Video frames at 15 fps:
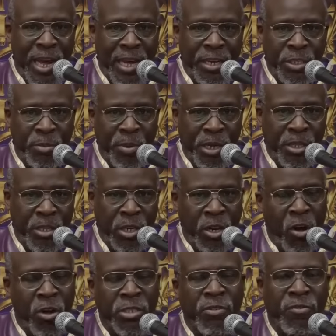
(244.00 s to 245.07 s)
his knowledge, meaning
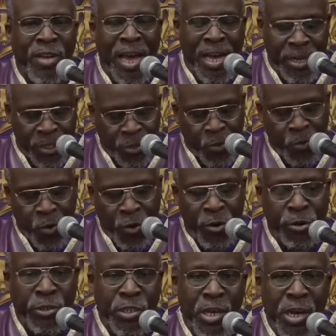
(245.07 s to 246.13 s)
the laws of God and the
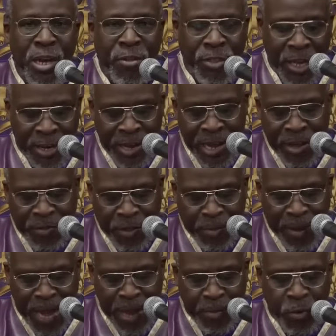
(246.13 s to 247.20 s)
words that are in
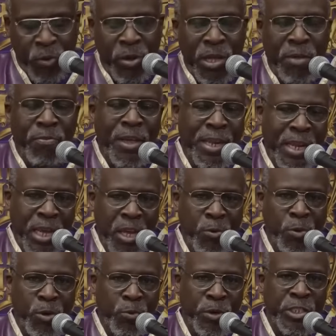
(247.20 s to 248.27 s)
the Bible, that
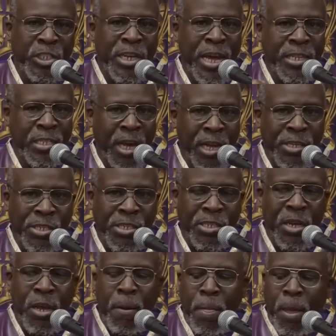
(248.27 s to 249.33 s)
he would reject
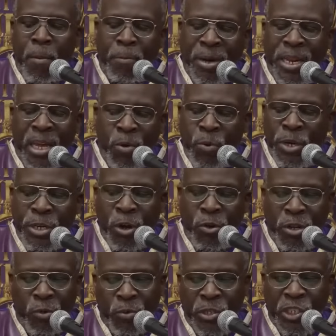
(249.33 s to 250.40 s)
us. But he wouldn't
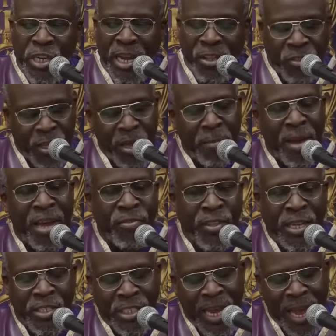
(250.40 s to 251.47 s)
only reject them
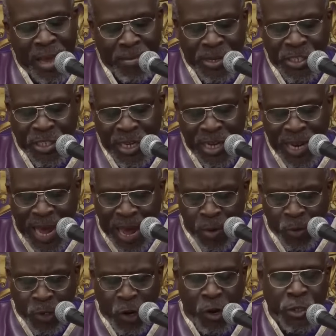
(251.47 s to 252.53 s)
at that time. He said,
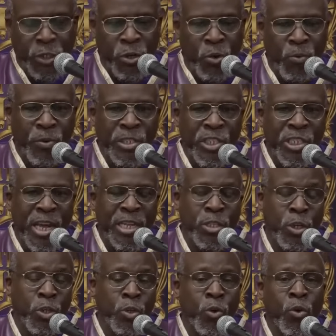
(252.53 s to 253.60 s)
I will also
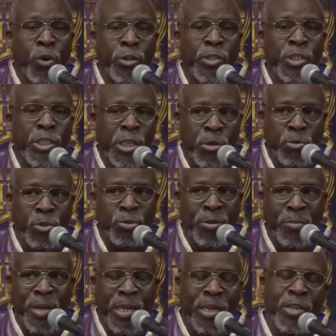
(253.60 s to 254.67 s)
reject your
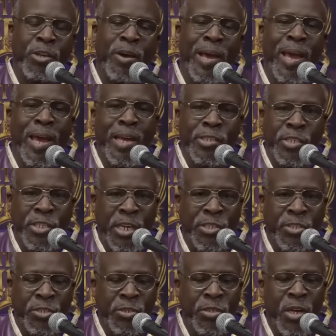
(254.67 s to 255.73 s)
children, meaning your
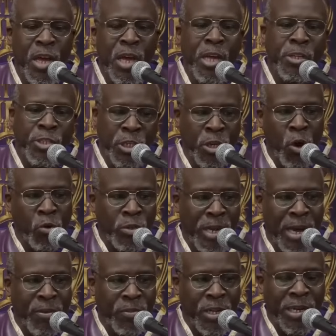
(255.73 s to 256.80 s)
ancestors, to go
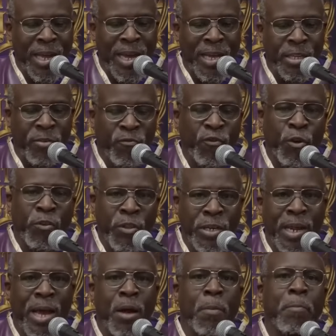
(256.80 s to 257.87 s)
down the line.
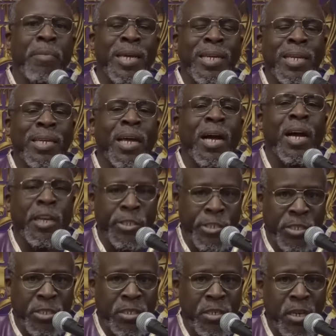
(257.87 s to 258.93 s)
Further down, meaning
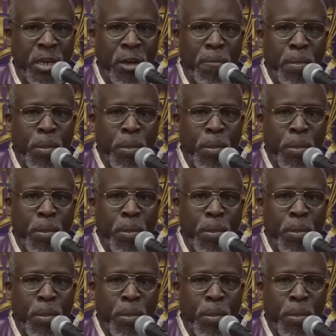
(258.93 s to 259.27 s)
us.